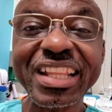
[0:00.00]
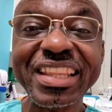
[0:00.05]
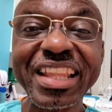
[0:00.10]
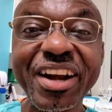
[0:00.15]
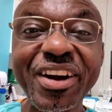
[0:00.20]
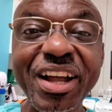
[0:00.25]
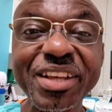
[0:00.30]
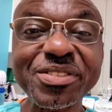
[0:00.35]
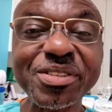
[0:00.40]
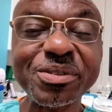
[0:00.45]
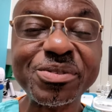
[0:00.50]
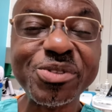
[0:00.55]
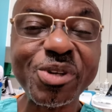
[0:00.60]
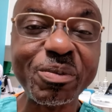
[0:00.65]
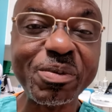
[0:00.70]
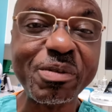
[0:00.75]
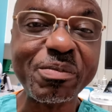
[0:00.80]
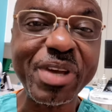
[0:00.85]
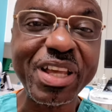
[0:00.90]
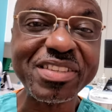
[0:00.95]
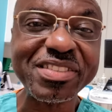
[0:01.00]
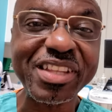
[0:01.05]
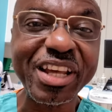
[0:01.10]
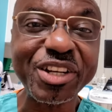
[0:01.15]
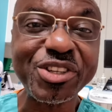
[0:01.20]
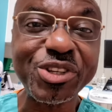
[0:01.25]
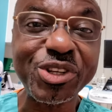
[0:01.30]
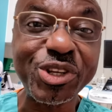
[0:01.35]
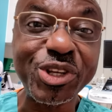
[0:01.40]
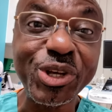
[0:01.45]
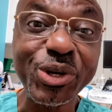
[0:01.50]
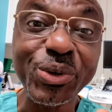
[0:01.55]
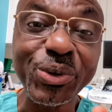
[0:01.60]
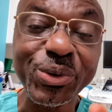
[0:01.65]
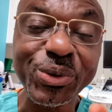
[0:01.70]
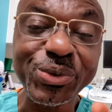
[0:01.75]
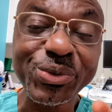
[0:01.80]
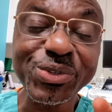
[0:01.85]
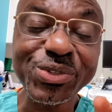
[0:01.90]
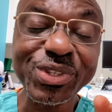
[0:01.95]
There are some supplements that you
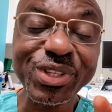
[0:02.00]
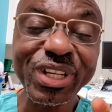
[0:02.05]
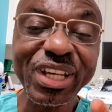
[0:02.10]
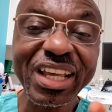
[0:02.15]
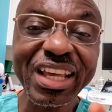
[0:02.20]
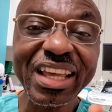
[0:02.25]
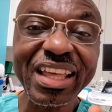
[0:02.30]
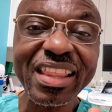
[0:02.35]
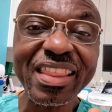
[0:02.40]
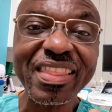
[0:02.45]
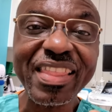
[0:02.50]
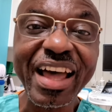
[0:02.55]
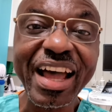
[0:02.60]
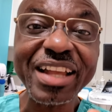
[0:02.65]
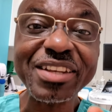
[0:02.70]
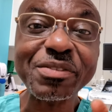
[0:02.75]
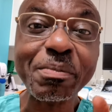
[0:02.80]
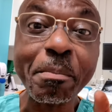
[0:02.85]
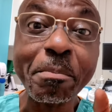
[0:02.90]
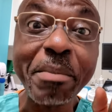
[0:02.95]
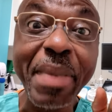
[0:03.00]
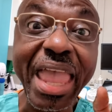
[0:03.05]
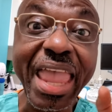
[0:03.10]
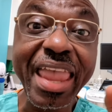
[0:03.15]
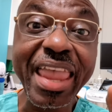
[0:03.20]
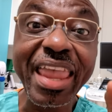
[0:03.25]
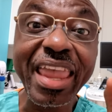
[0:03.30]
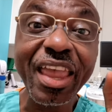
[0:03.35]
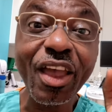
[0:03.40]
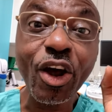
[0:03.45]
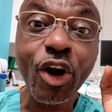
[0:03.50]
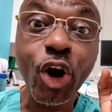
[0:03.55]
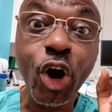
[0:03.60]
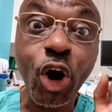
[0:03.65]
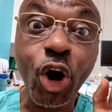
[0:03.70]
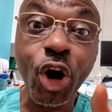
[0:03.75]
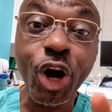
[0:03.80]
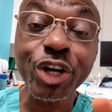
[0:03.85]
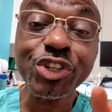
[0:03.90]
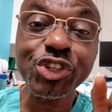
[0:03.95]
use that may
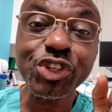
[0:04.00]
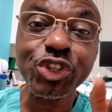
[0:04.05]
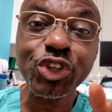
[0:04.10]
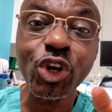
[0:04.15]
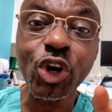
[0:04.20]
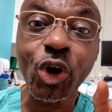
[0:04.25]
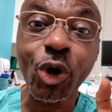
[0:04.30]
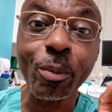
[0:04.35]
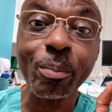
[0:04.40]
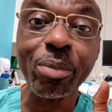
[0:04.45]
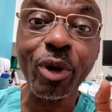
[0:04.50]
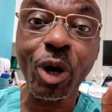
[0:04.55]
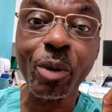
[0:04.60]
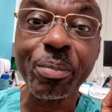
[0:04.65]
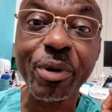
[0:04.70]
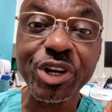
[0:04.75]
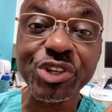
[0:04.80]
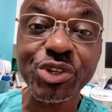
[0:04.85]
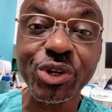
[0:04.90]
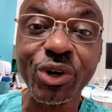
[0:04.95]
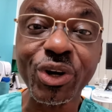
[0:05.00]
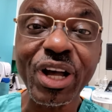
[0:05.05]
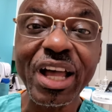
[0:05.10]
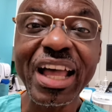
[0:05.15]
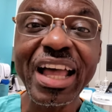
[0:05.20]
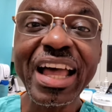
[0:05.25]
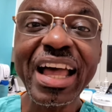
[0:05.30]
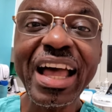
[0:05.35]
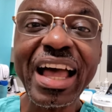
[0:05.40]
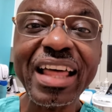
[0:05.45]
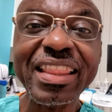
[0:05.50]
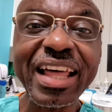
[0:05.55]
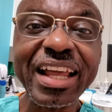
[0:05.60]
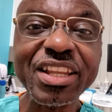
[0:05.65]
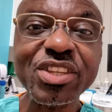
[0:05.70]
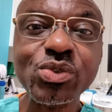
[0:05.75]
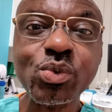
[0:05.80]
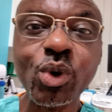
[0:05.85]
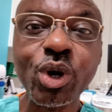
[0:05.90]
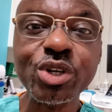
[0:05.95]
hurt your blood pressure. And
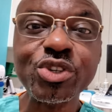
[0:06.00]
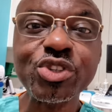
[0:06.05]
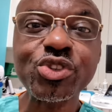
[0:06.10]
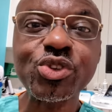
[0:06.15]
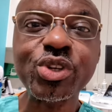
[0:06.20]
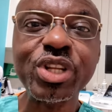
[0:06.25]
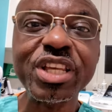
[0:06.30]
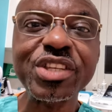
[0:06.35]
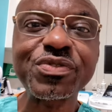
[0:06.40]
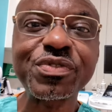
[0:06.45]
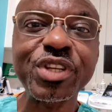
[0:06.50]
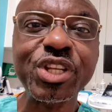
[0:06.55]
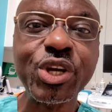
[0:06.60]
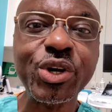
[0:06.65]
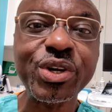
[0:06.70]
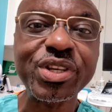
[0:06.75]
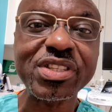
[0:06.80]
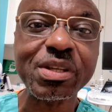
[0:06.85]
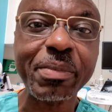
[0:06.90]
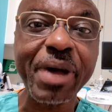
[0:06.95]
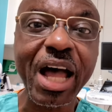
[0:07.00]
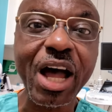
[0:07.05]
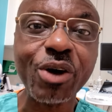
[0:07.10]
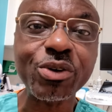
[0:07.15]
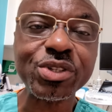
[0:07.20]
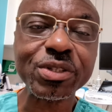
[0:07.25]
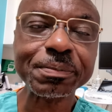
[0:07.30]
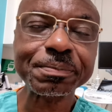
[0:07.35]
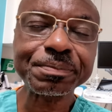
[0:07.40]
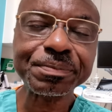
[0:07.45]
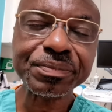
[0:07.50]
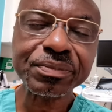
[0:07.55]
that is what today's video is about.